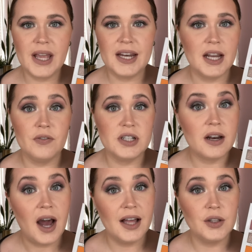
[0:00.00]
I'd never
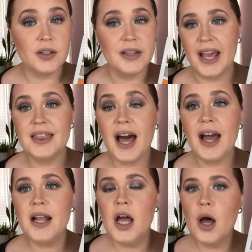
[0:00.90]
done an eye look like
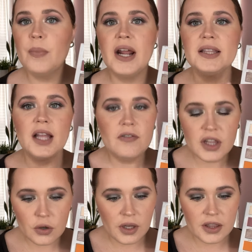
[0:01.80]
that, but I love
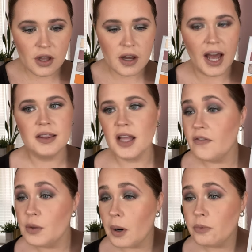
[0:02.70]
the green look. I
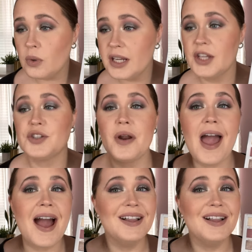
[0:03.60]
love the purple one yesterday.